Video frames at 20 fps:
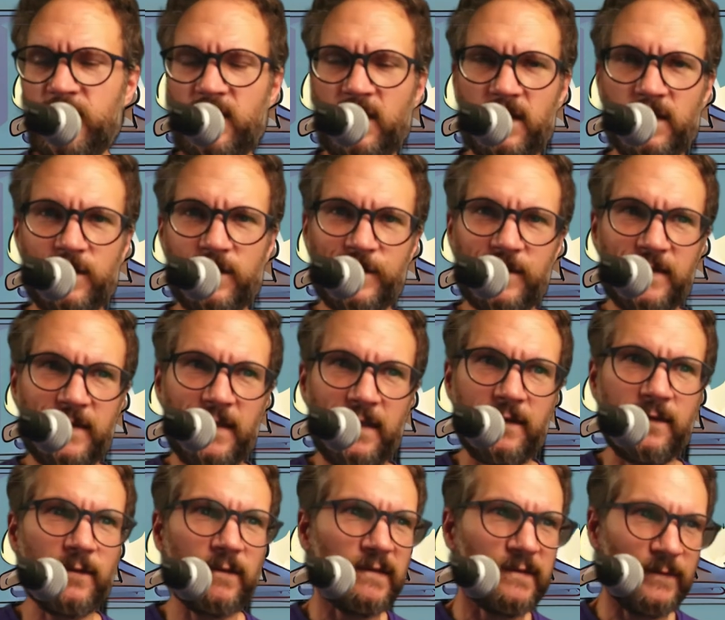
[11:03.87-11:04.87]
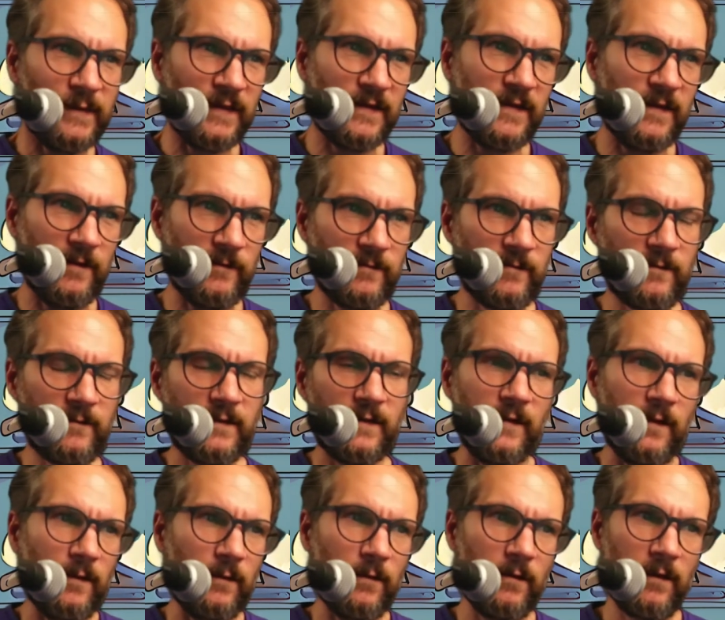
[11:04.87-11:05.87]
teachers, and I do it myself.
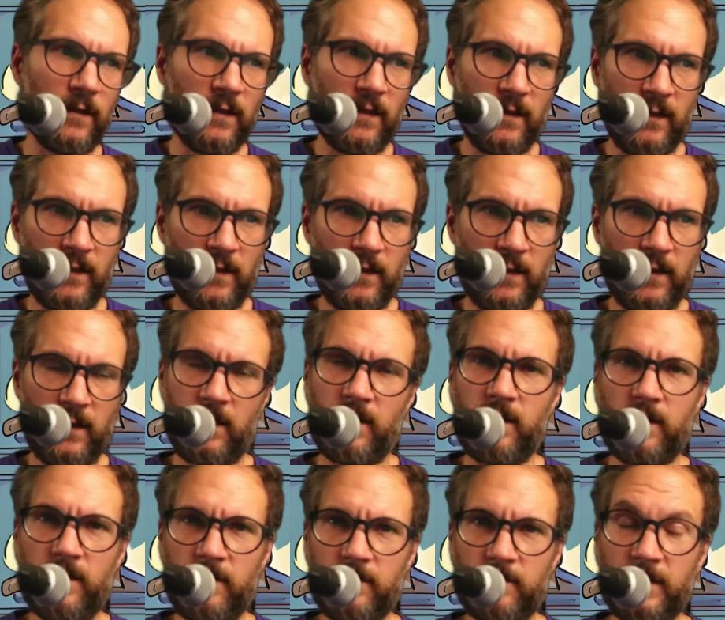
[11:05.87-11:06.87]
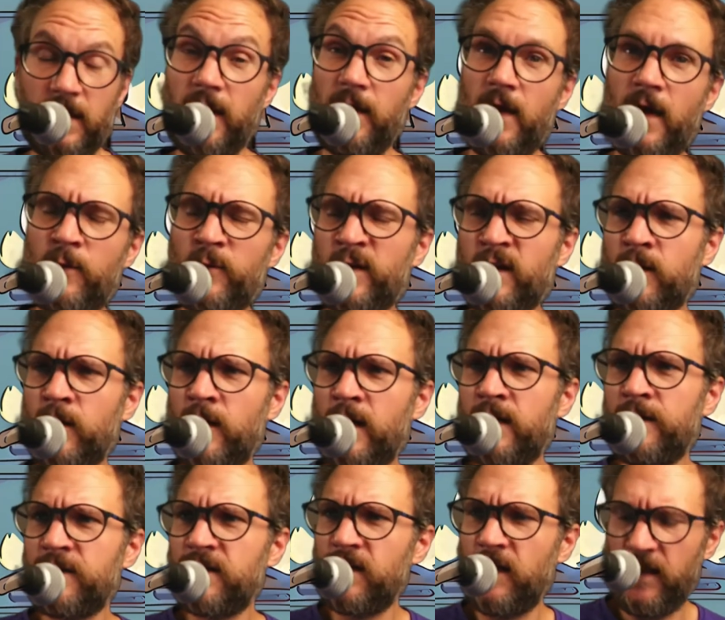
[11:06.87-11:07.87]
So, take that with a
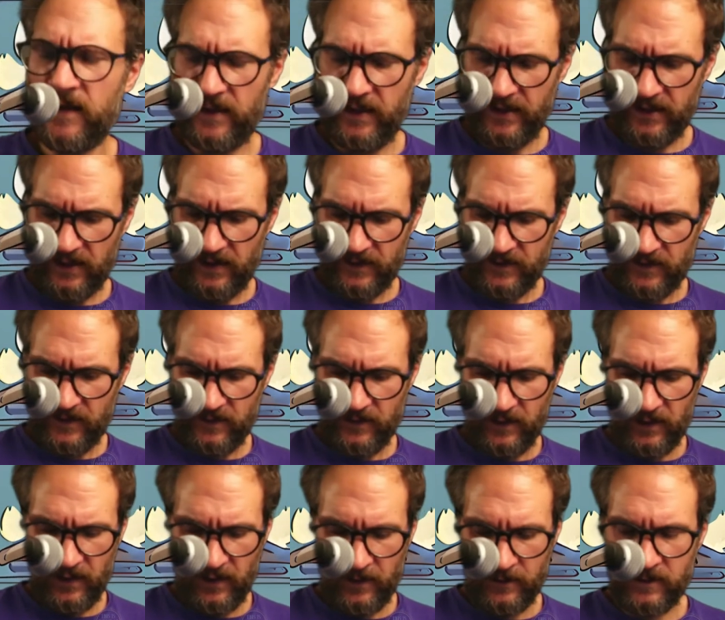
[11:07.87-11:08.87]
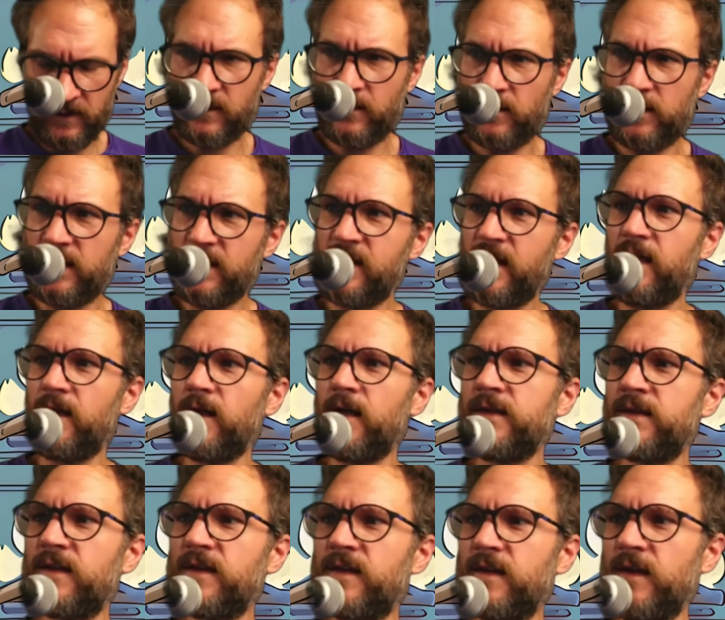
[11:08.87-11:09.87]
grain of salt, I guess. Uh, so let's get
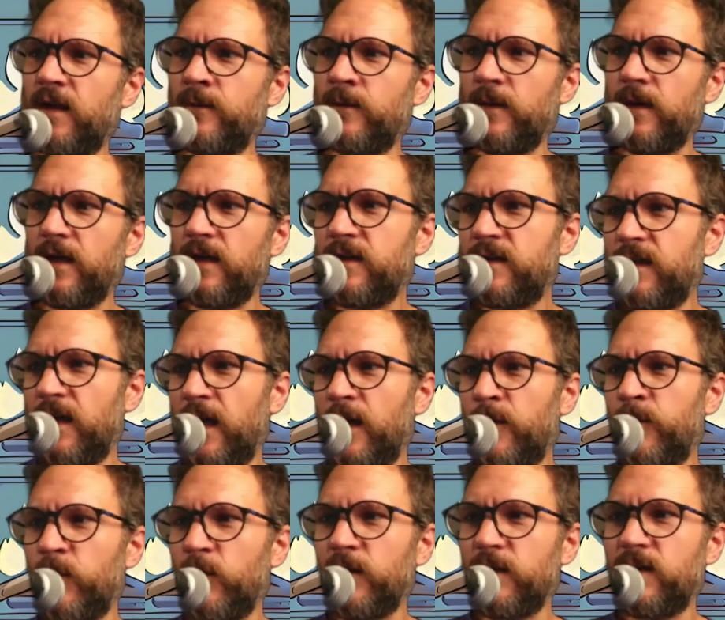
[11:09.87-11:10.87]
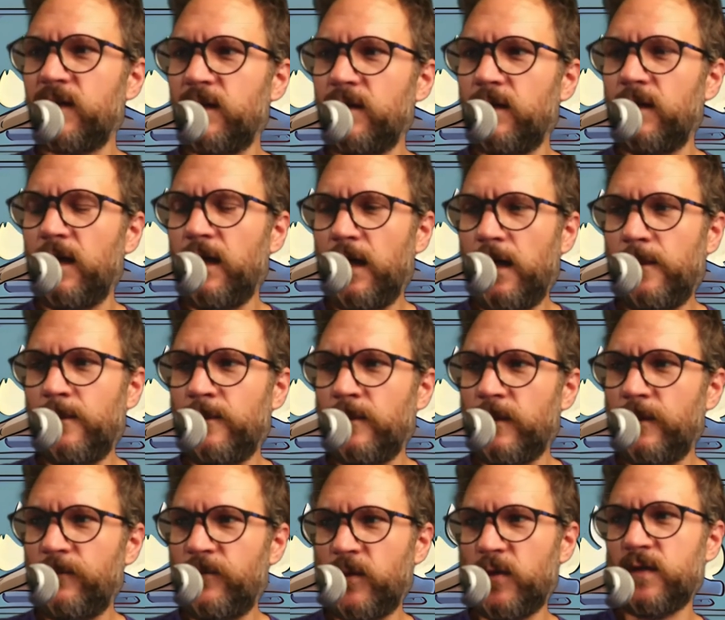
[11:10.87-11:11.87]
on to some examples. Um,
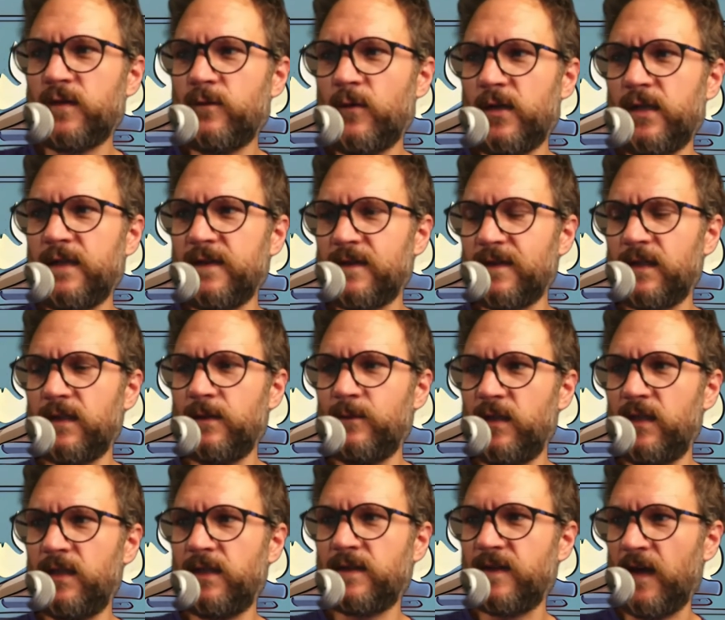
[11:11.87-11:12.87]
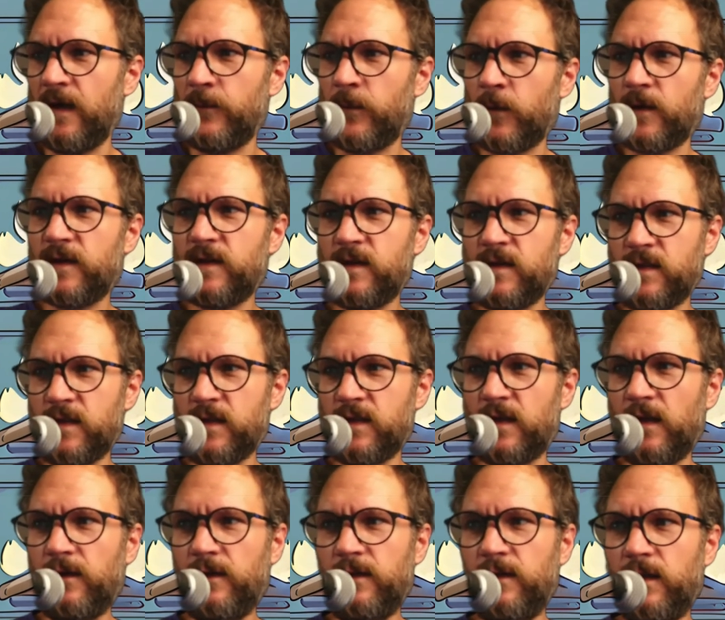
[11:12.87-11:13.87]
the first one isn't going to be an example. This is
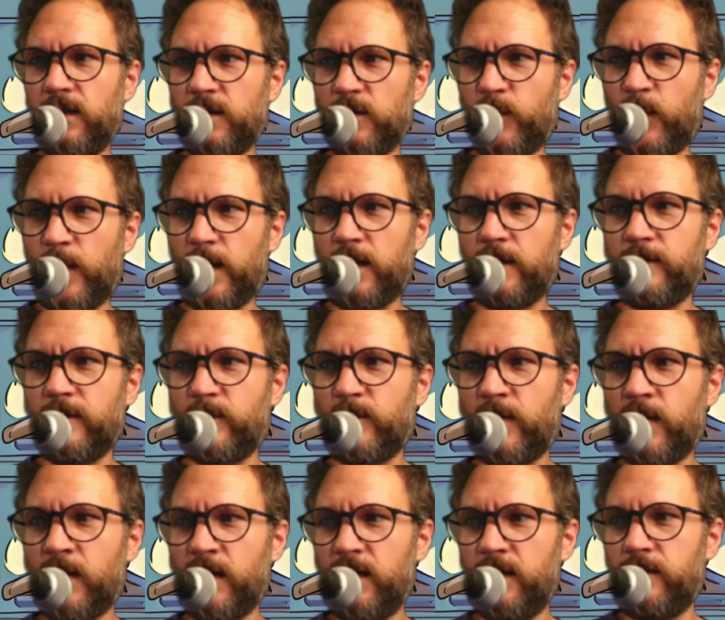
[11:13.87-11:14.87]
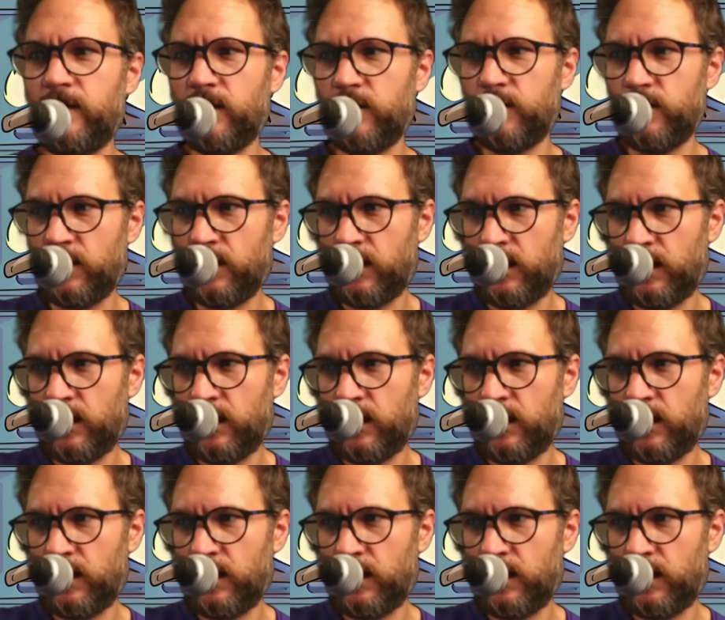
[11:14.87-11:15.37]
just a little bit of a preview,